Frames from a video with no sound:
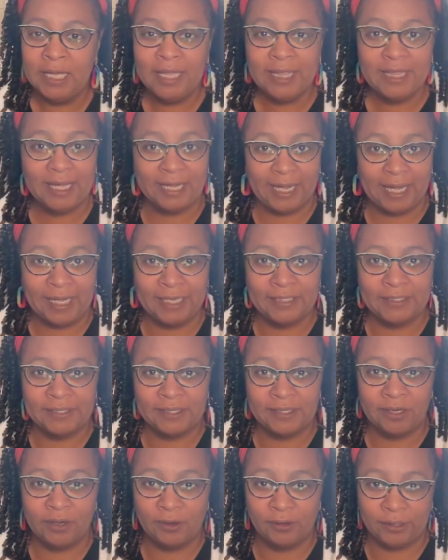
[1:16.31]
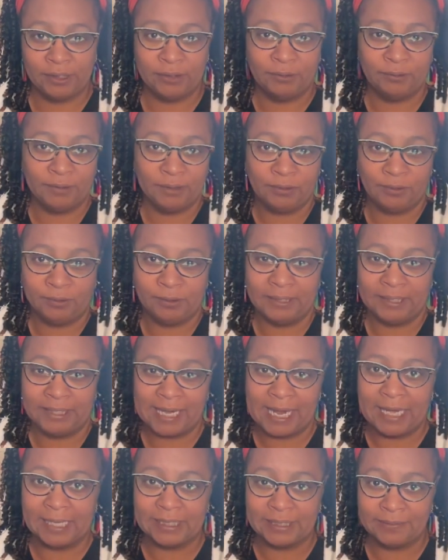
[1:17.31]
that has an audio recording
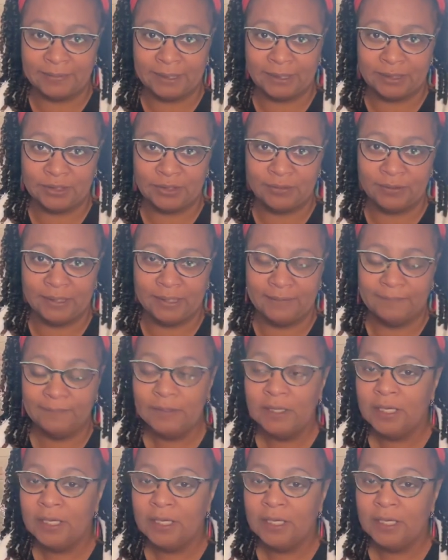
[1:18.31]
aspect to it.